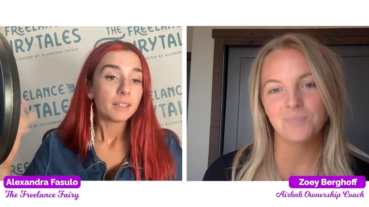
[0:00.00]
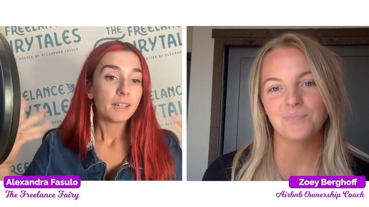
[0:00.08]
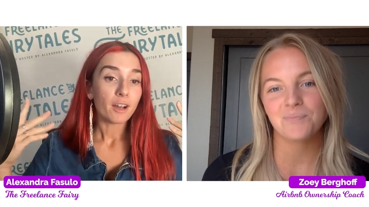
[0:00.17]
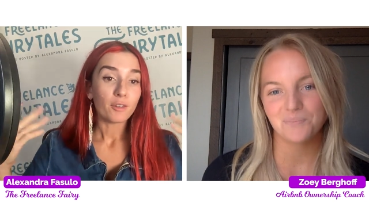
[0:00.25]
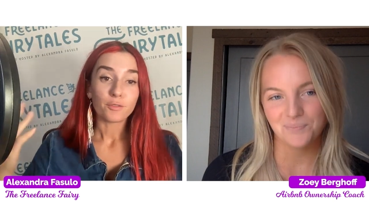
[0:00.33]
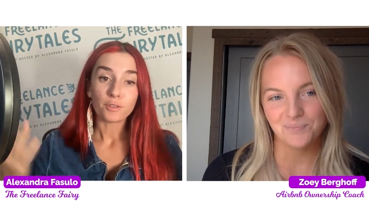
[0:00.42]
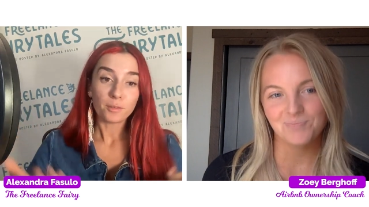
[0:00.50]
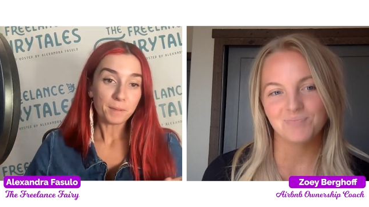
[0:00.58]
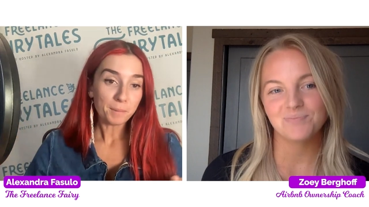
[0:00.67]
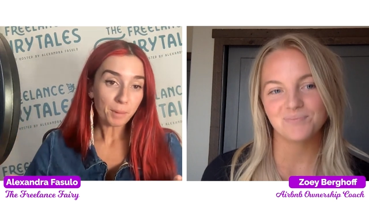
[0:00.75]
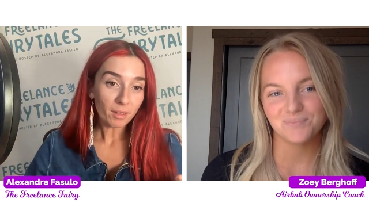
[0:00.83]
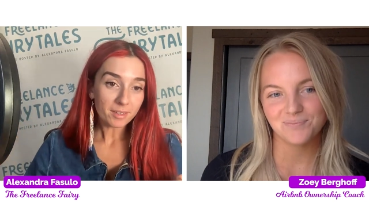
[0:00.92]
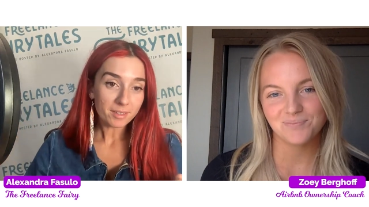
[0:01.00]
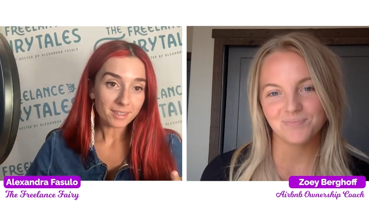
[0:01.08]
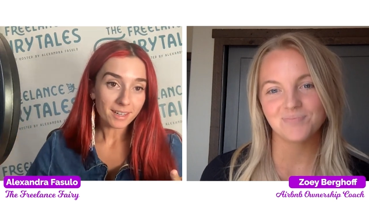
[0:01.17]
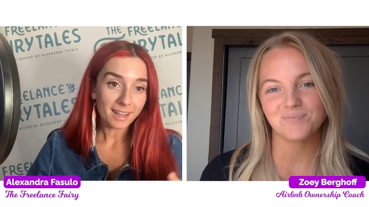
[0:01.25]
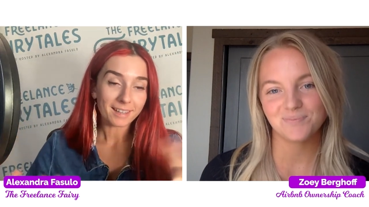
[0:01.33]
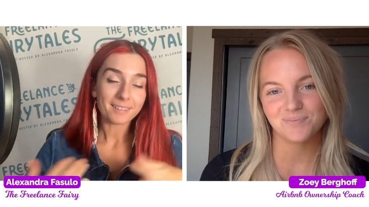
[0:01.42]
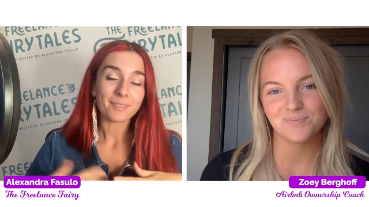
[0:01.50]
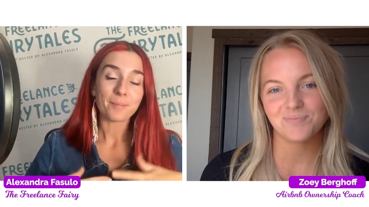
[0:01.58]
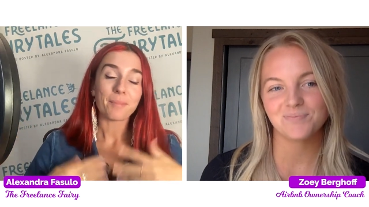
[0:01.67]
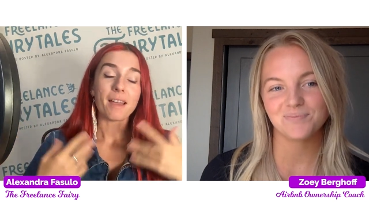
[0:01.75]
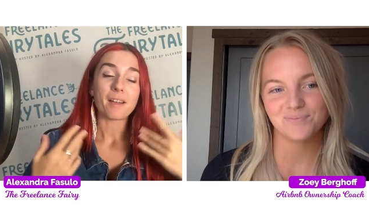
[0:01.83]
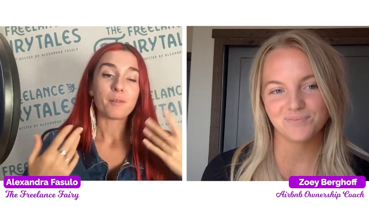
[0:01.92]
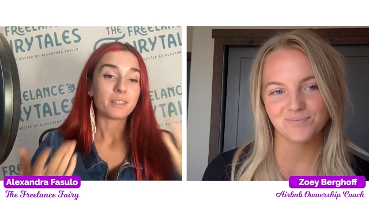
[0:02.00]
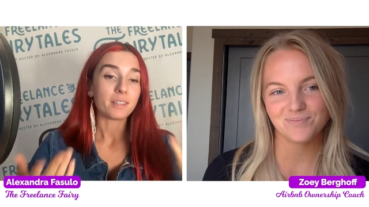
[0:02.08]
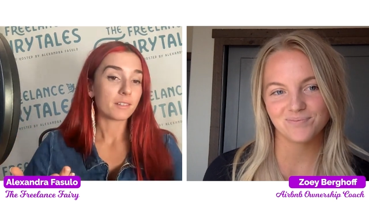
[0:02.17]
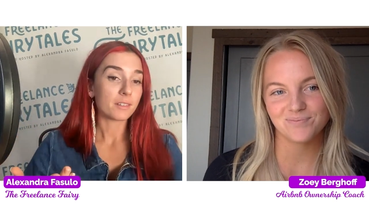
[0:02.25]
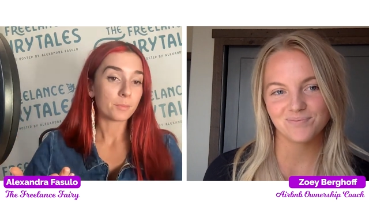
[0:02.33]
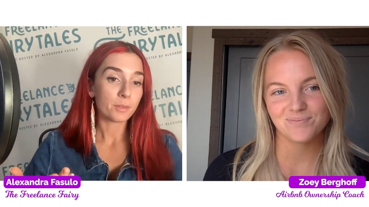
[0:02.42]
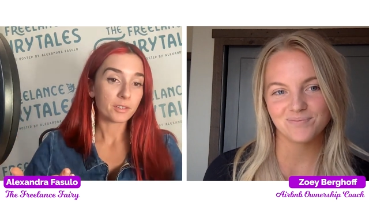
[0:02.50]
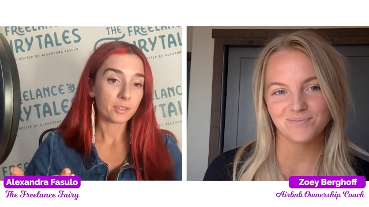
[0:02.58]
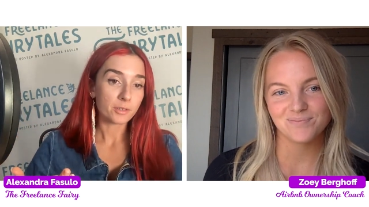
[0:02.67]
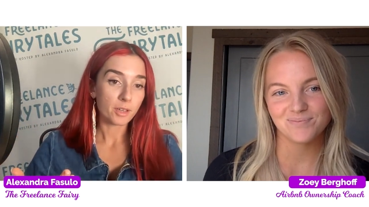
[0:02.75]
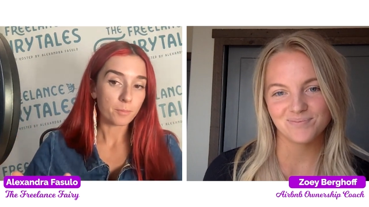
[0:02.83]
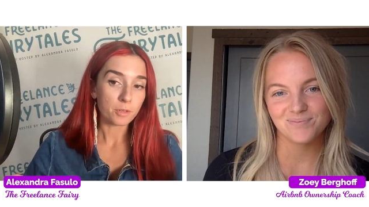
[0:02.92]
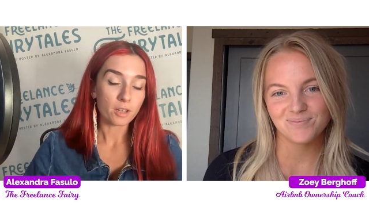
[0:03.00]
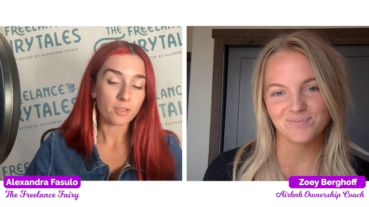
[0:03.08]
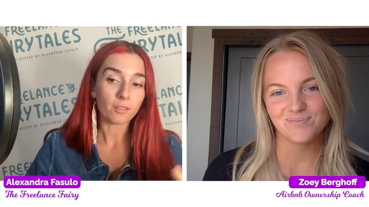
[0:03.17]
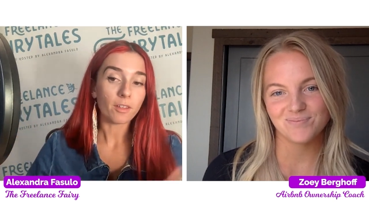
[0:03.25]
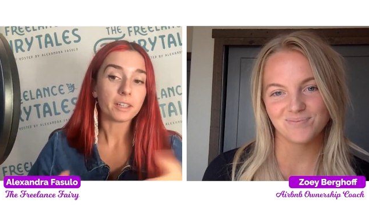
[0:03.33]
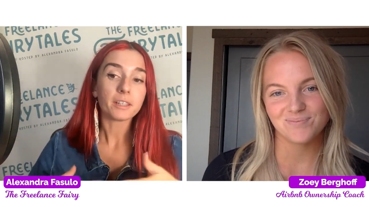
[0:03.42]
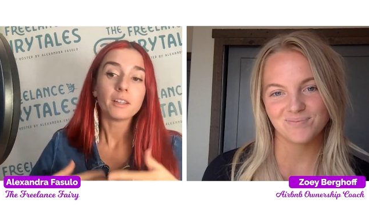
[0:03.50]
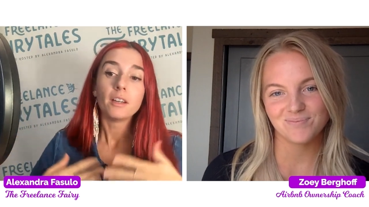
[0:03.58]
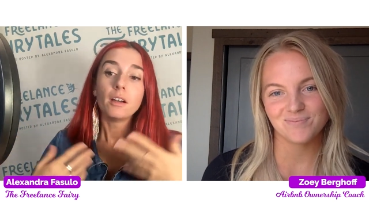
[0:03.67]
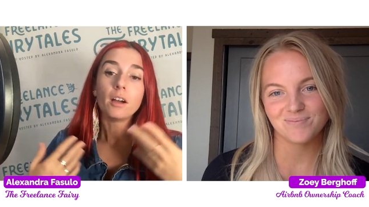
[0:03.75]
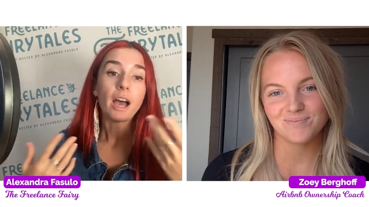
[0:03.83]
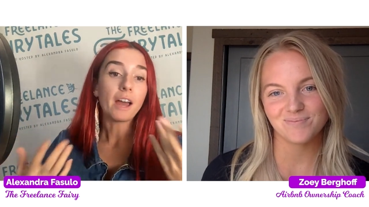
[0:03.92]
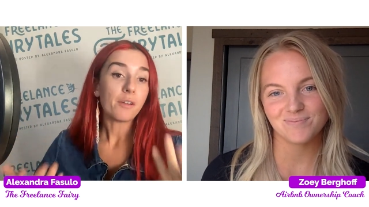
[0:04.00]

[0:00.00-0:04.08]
Speaker 1: Now, for the people listening, I always hear this misconception. They're like, I